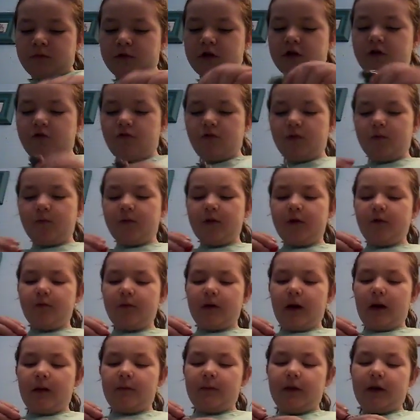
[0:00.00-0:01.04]
Because normally
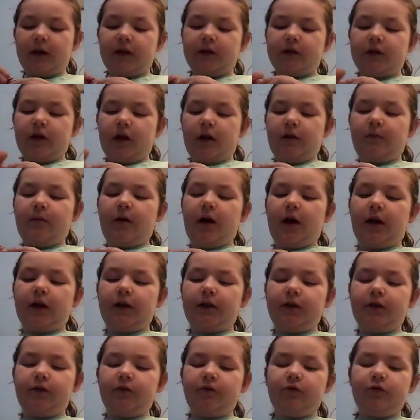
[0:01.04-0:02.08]
when I make slime, I
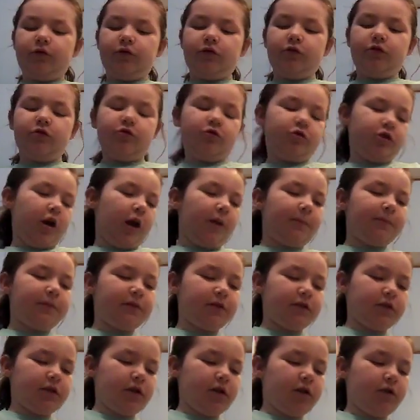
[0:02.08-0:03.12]
use 2
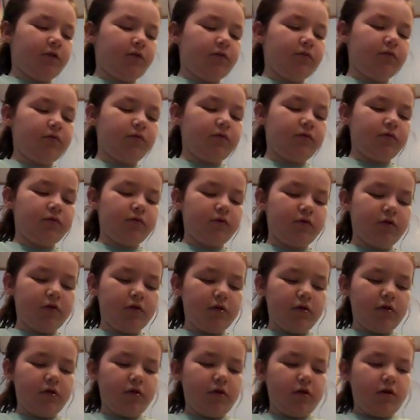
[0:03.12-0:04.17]
drops. So
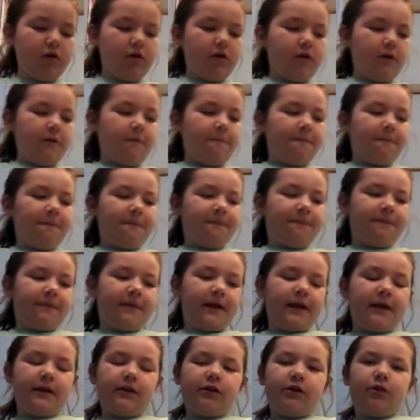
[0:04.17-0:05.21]

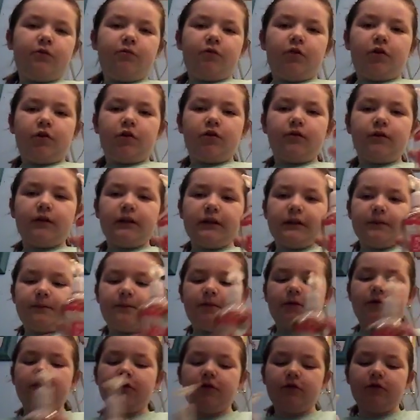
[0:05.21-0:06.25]
then you are going to
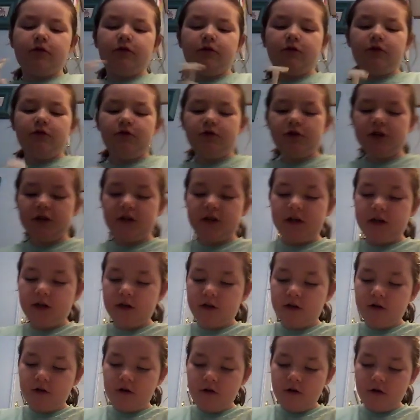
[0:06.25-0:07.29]
put lotion
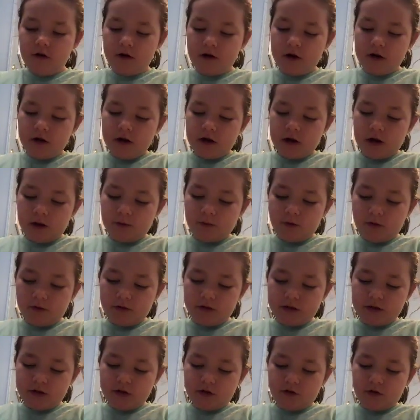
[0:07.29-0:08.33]
in. I'm
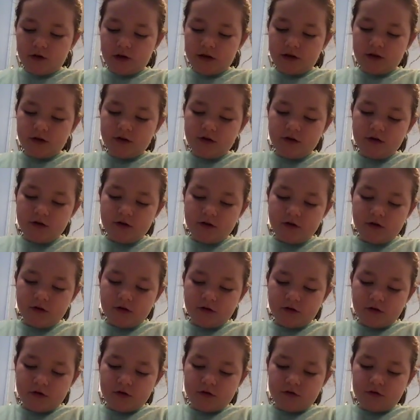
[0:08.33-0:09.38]
going to do like
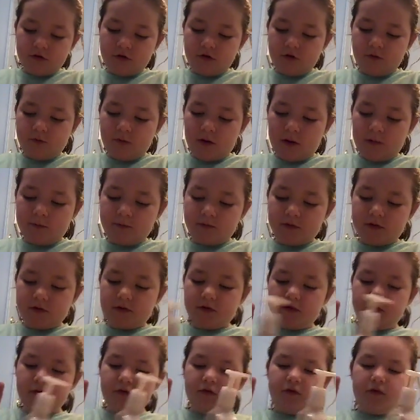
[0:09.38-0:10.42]
2
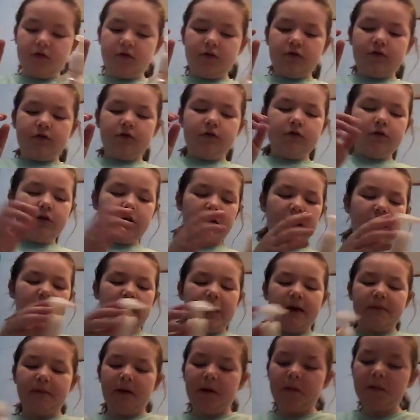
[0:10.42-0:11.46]
pumps.
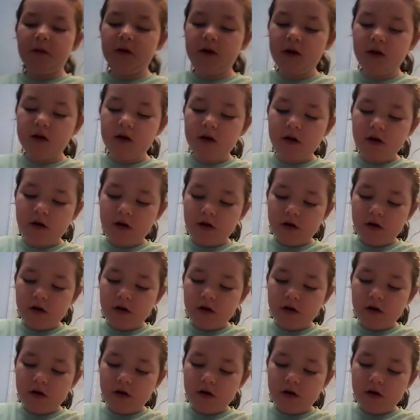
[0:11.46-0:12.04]
Maybe